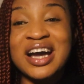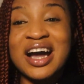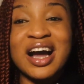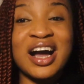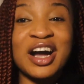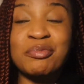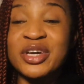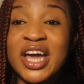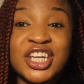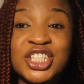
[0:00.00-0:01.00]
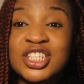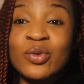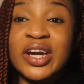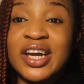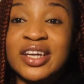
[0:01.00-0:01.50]
But yeah, she's
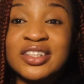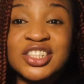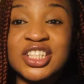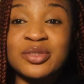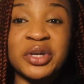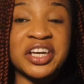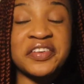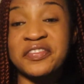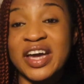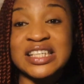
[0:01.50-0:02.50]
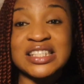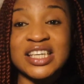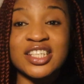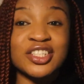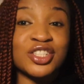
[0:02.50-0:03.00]
quitting. She doesn't want to get the
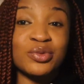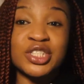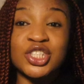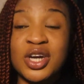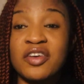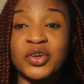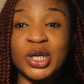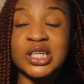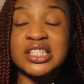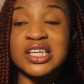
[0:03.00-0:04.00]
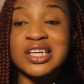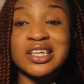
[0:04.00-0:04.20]
vaccine, so she wants to travel nurse.